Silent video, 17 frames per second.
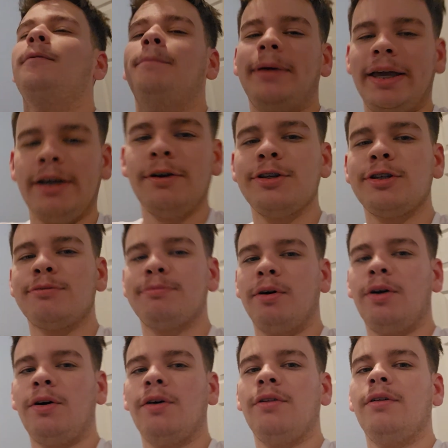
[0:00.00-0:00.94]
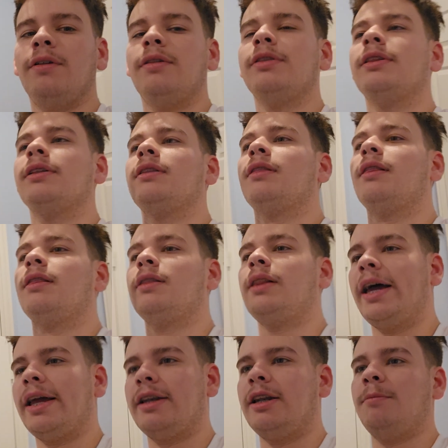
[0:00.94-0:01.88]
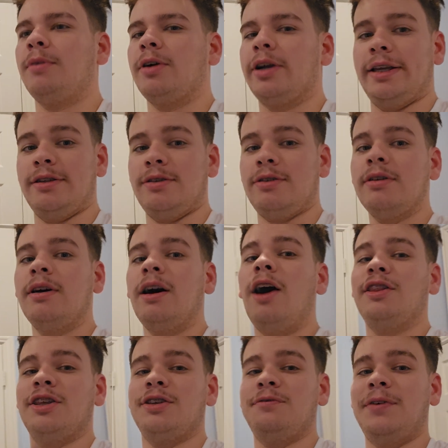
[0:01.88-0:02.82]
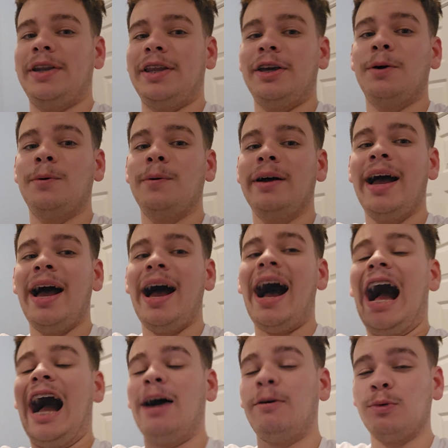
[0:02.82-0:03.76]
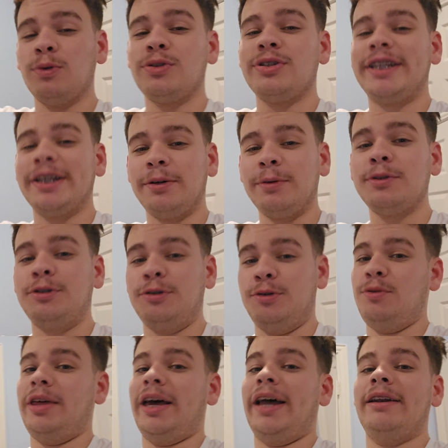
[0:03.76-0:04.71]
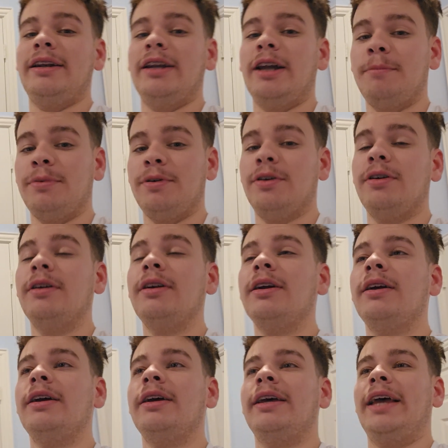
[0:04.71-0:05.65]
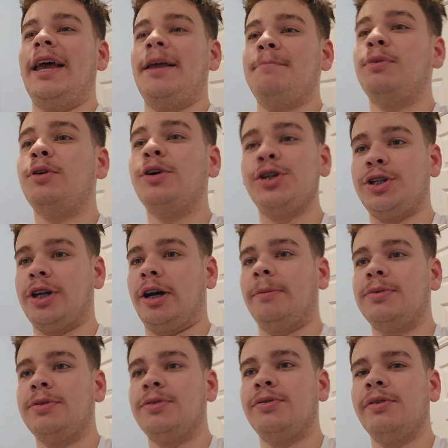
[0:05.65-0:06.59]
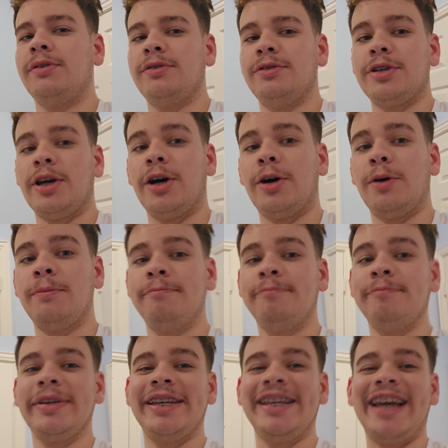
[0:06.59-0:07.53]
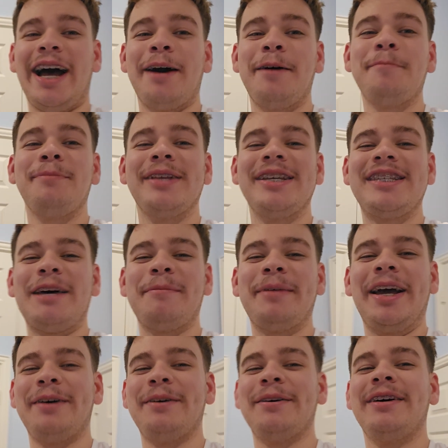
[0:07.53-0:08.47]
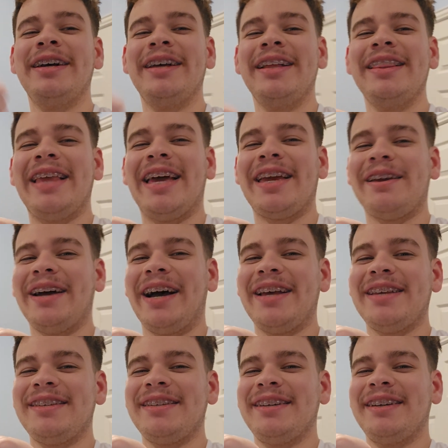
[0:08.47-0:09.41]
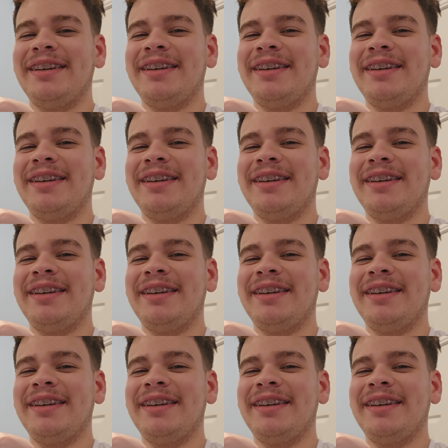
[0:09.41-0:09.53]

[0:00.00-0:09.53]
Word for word: big or small the like number is on this video, I will still do that number and push-ups. So, yeah, please help me out. Thank you, guys.